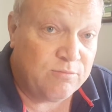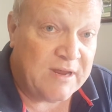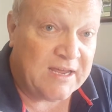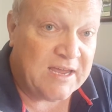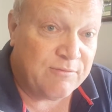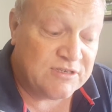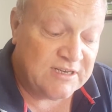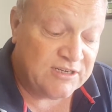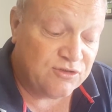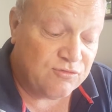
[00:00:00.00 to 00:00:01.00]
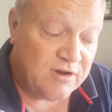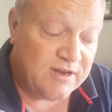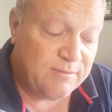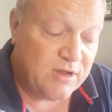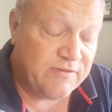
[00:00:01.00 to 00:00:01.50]
Matt Cameron's elected to ride
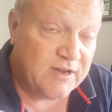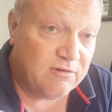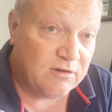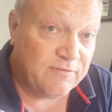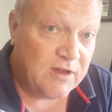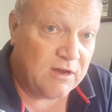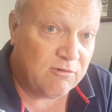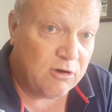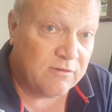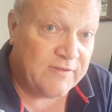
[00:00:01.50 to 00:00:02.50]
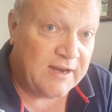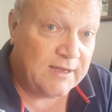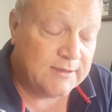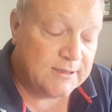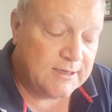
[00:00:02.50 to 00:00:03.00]
him over Heroic Valor.